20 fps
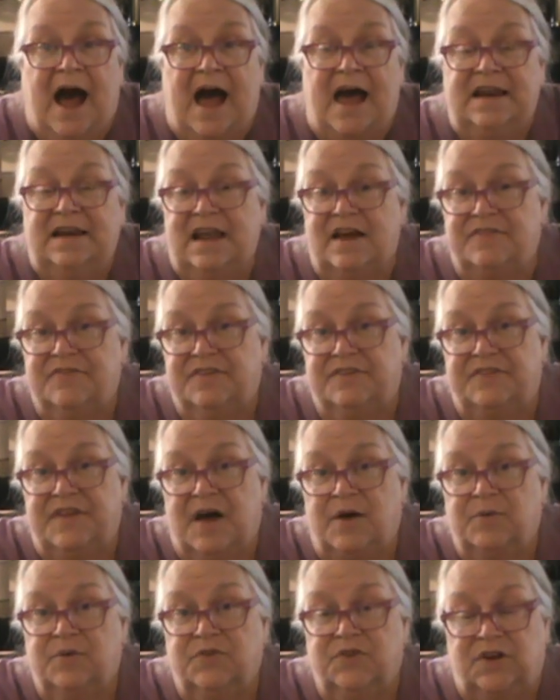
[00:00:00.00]
and left the
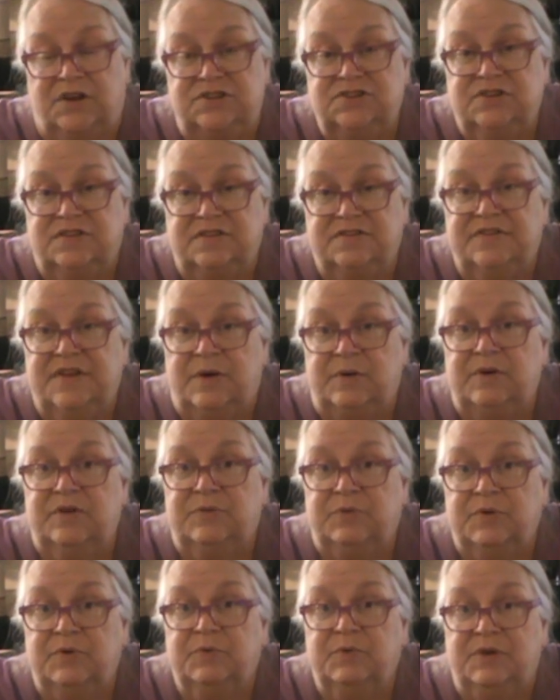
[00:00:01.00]
flowers on until the
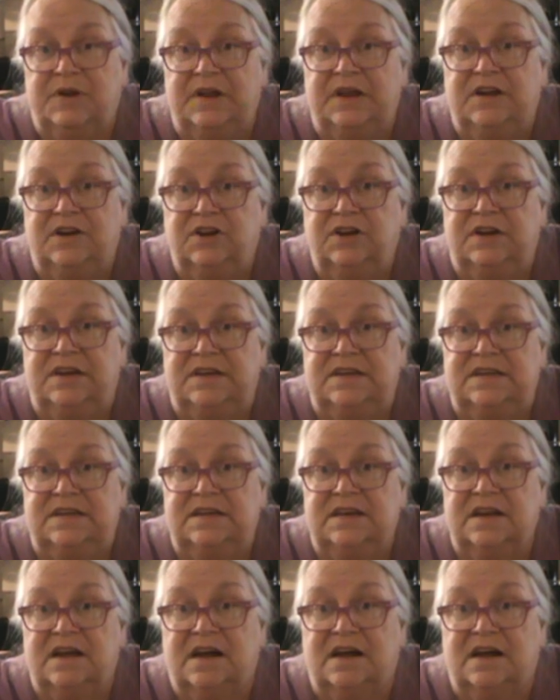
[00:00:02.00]
flowers were really good and